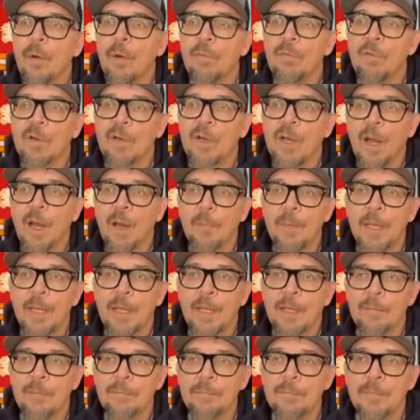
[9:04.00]

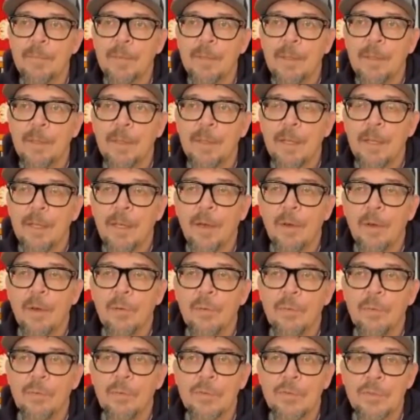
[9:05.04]
overcoming,
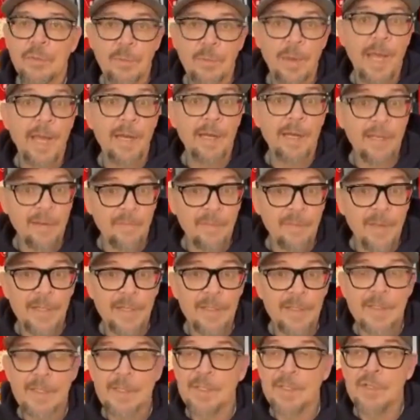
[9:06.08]
traumatic
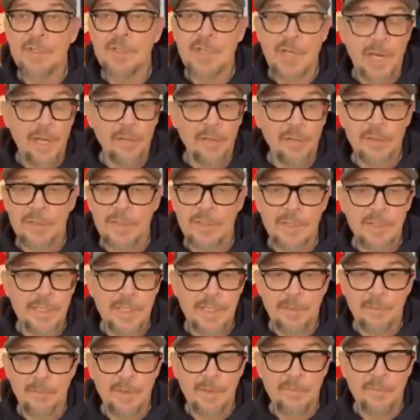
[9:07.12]
events and challenges
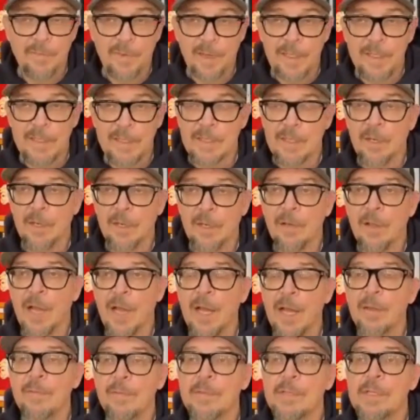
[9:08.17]
that we face in our
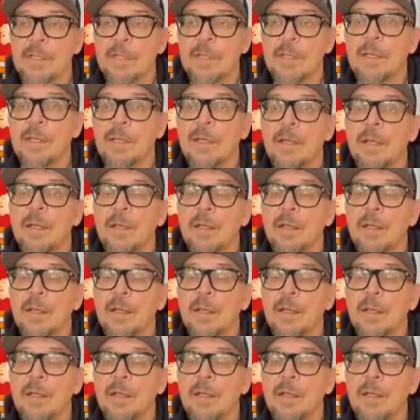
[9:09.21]
lives. And